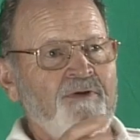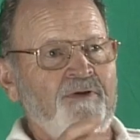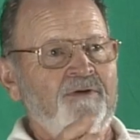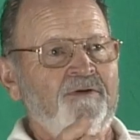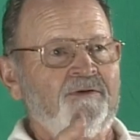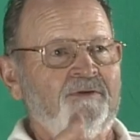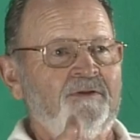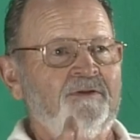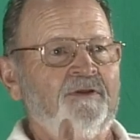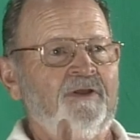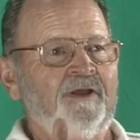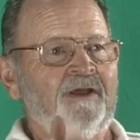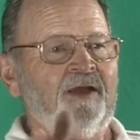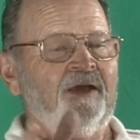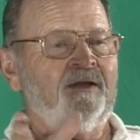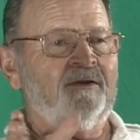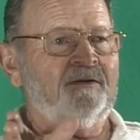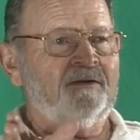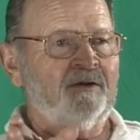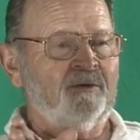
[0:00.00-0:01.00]
Uh, they
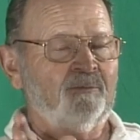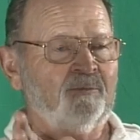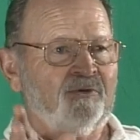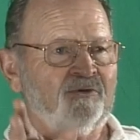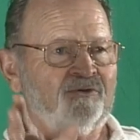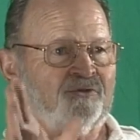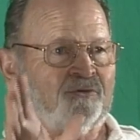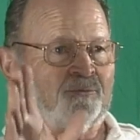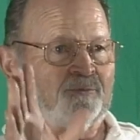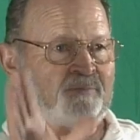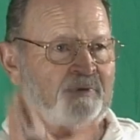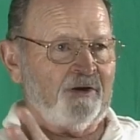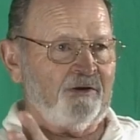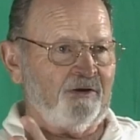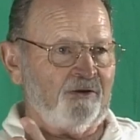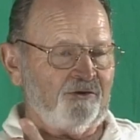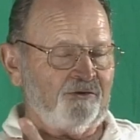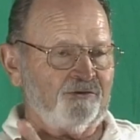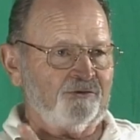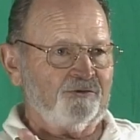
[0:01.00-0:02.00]
had a bunch of
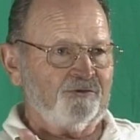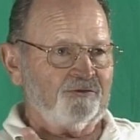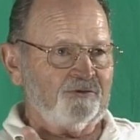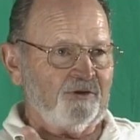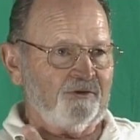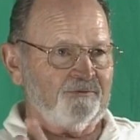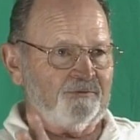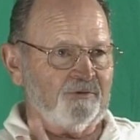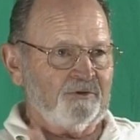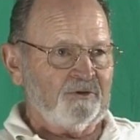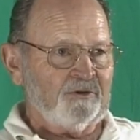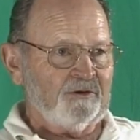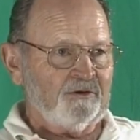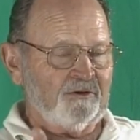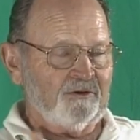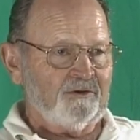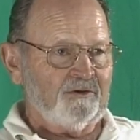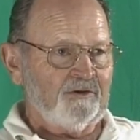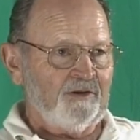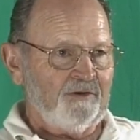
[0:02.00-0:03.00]
barracks and stuff on the
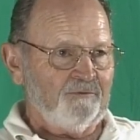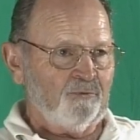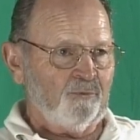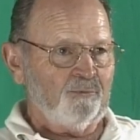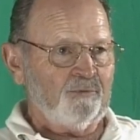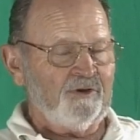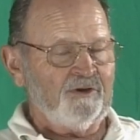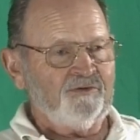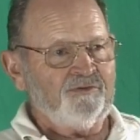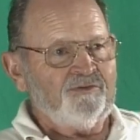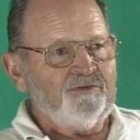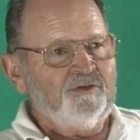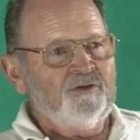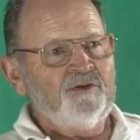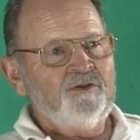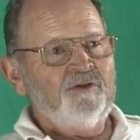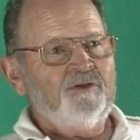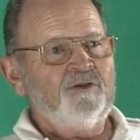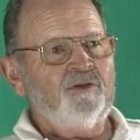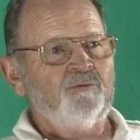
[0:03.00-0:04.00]
on the naval base
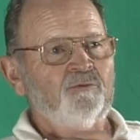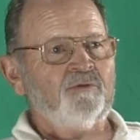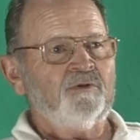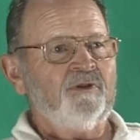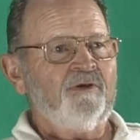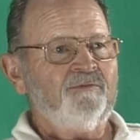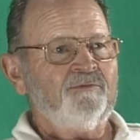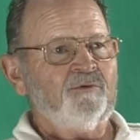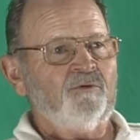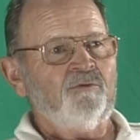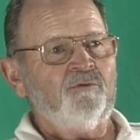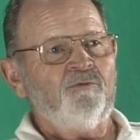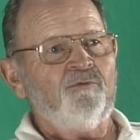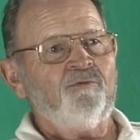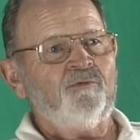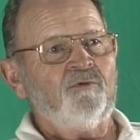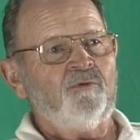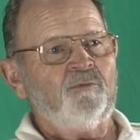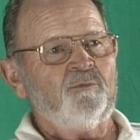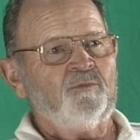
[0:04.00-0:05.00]
that were left over
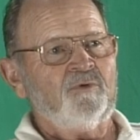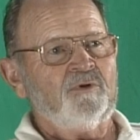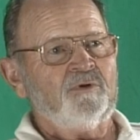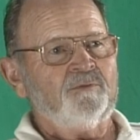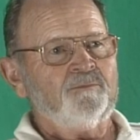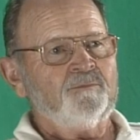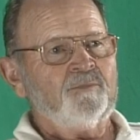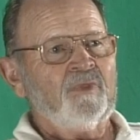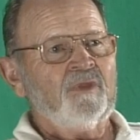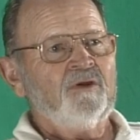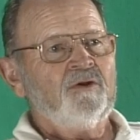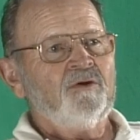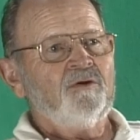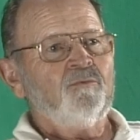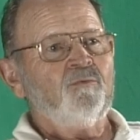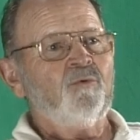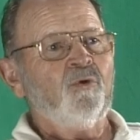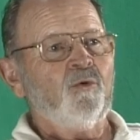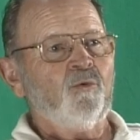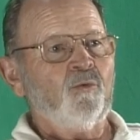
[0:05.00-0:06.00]
from uh,
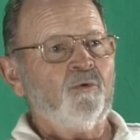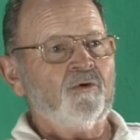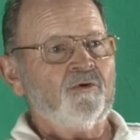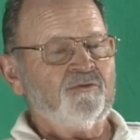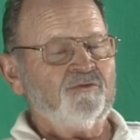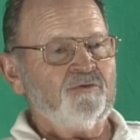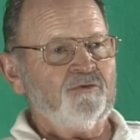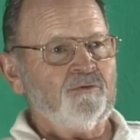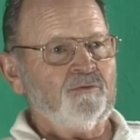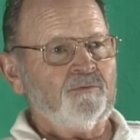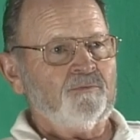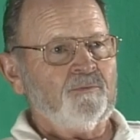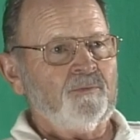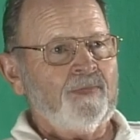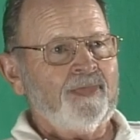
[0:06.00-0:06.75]
World War II.